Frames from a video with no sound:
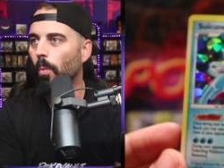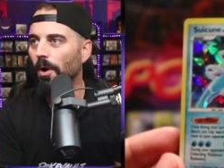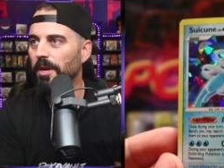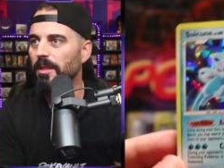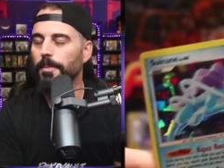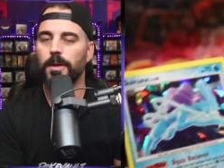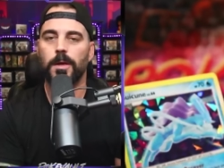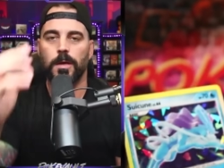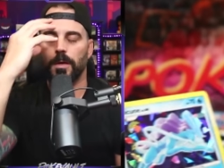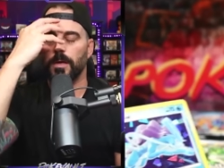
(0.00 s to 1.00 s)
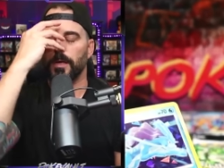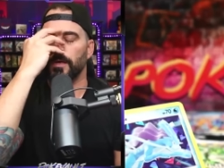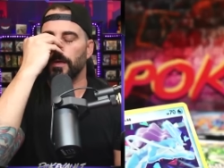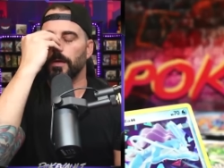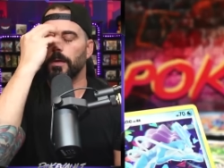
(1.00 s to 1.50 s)
One of the...
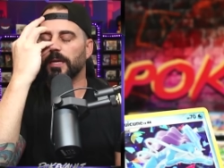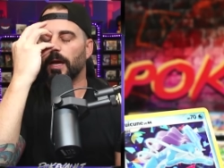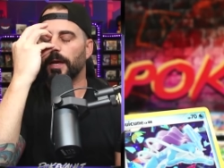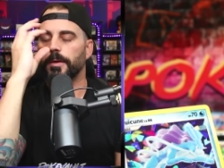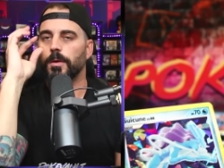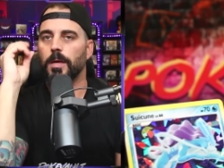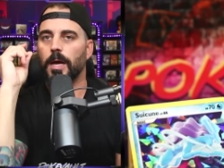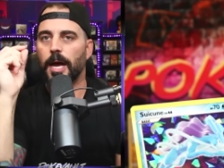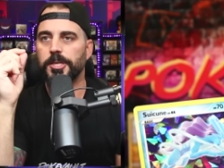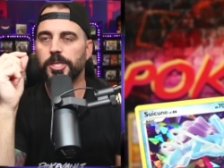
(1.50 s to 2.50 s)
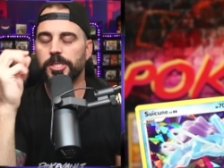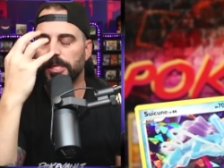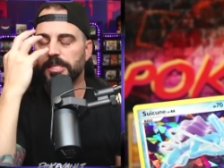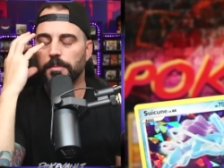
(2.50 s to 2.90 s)
God, I just...